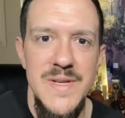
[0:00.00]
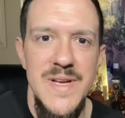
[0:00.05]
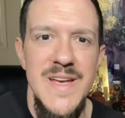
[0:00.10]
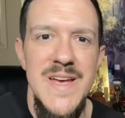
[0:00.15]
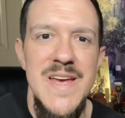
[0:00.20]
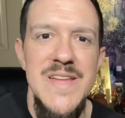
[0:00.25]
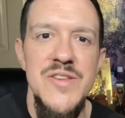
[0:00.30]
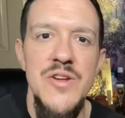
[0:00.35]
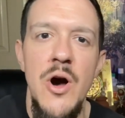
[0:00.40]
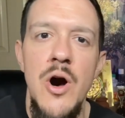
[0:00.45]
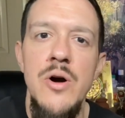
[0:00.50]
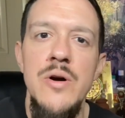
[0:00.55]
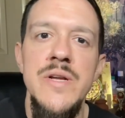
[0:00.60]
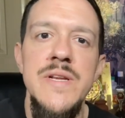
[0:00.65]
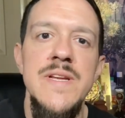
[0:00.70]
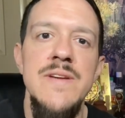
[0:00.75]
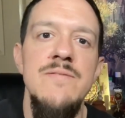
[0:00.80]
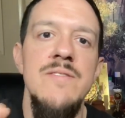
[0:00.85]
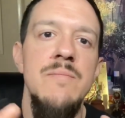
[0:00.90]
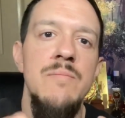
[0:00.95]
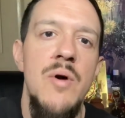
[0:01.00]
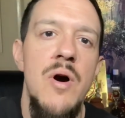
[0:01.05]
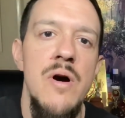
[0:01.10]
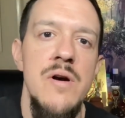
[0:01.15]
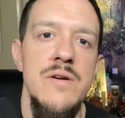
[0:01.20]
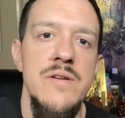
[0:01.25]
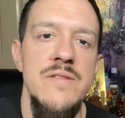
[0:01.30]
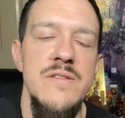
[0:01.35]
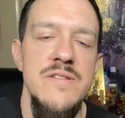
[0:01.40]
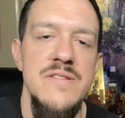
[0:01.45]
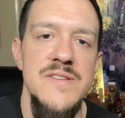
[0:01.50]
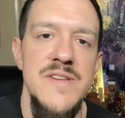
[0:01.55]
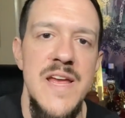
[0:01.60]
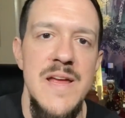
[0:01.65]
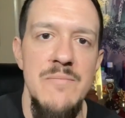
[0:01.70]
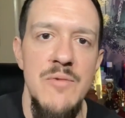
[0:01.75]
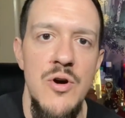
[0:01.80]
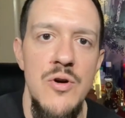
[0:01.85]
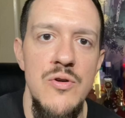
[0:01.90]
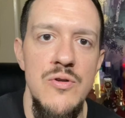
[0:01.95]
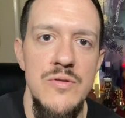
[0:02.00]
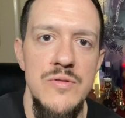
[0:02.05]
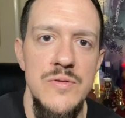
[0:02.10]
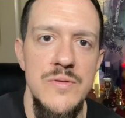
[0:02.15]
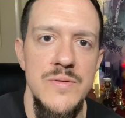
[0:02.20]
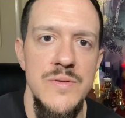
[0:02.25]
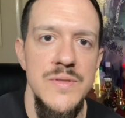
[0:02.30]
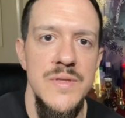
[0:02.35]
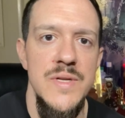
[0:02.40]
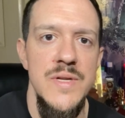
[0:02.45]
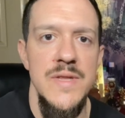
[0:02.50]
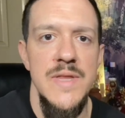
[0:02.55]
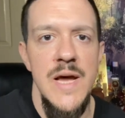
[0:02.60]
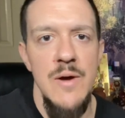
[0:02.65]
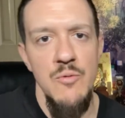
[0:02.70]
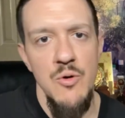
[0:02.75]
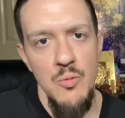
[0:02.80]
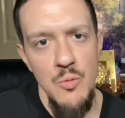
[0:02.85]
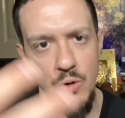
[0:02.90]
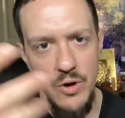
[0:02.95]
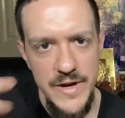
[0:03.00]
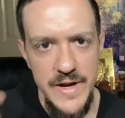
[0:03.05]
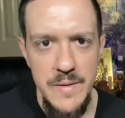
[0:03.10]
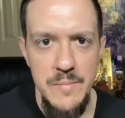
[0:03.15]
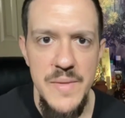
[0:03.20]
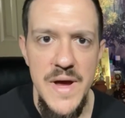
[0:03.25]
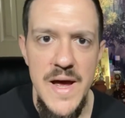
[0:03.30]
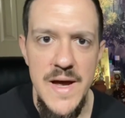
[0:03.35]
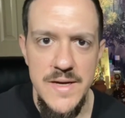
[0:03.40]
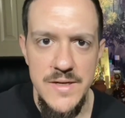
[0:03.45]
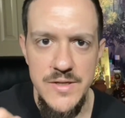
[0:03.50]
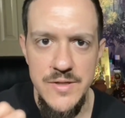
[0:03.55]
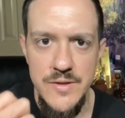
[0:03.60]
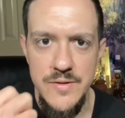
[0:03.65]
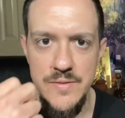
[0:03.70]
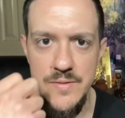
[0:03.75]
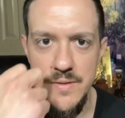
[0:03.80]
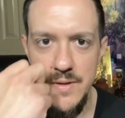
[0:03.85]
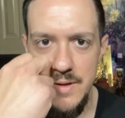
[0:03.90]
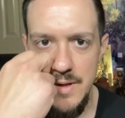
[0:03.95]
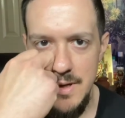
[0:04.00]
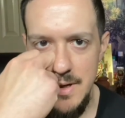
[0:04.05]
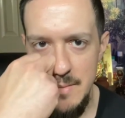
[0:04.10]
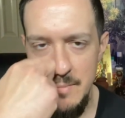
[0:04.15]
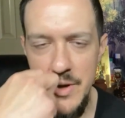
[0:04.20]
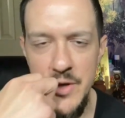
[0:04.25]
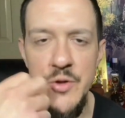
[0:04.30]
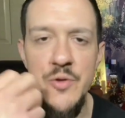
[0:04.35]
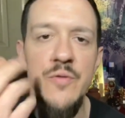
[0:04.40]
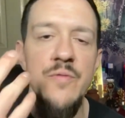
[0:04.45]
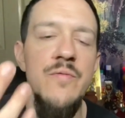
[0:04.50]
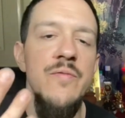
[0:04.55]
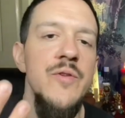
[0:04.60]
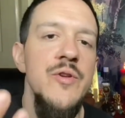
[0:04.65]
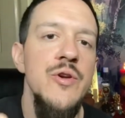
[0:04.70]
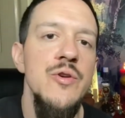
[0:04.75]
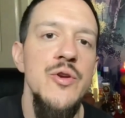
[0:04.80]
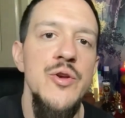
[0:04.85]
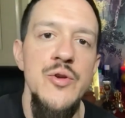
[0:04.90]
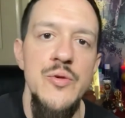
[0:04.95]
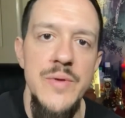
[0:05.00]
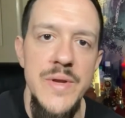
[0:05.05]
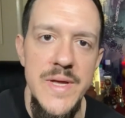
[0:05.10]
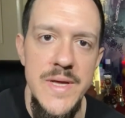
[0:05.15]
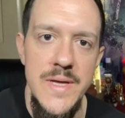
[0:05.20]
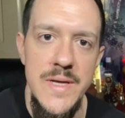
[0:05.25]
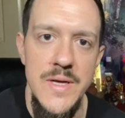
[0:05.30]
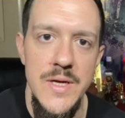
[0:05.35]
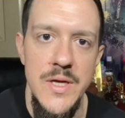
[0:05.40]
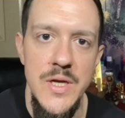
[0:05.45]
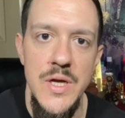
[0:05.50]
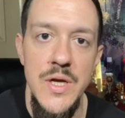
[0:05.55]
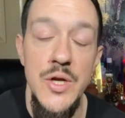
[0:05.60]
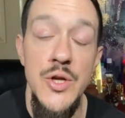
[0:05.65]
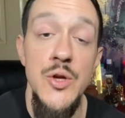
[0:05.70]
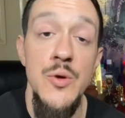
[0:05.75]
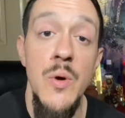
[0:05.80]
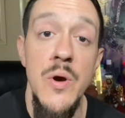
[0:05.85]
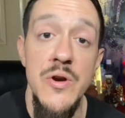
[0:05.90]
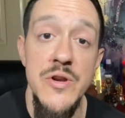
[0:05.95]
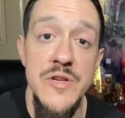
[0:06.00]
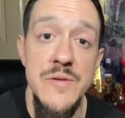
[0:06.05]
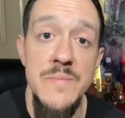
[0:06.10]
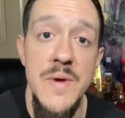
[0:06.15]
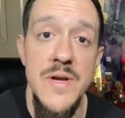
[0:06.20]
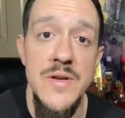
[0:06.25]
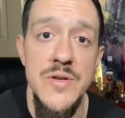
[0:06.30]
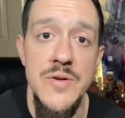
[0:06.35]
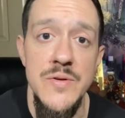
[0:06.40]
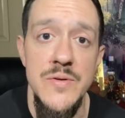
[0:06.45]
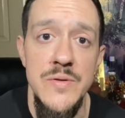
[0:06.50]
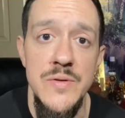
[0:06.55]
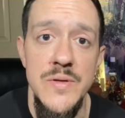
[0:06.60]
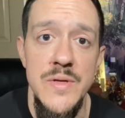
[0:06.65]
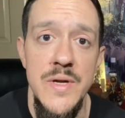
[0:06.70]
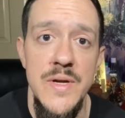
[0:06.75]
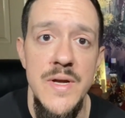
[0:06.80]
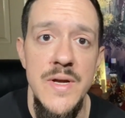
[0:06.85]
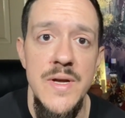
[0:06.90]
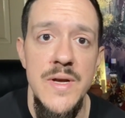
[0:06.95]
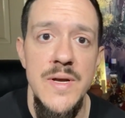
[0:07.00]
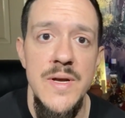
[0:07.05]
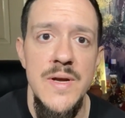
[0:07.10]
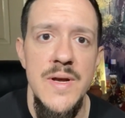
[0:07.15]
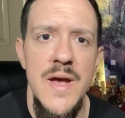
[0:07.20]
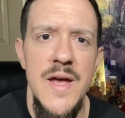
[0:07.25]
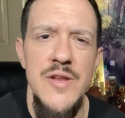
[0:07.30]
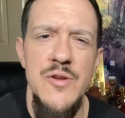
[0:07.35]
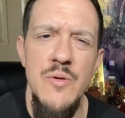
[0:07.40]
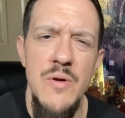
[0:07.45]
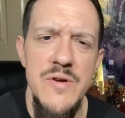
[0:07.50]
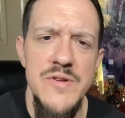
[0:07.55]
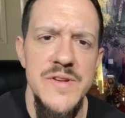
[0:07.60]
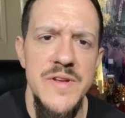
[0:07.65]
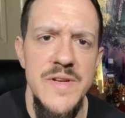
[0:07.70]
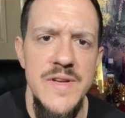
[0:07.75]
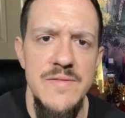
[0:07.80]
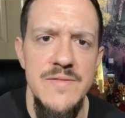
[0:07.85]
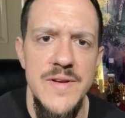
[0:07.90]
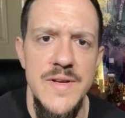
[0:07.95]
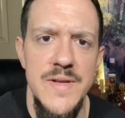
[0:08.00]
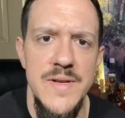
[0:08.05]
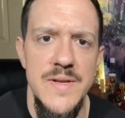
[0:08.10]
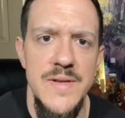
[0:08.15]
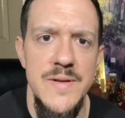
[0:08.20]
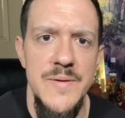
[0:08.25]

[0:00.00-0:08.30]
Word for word: It's all a different part of the same whole that we're working back to. But you're you're unique. You are special and you are significant.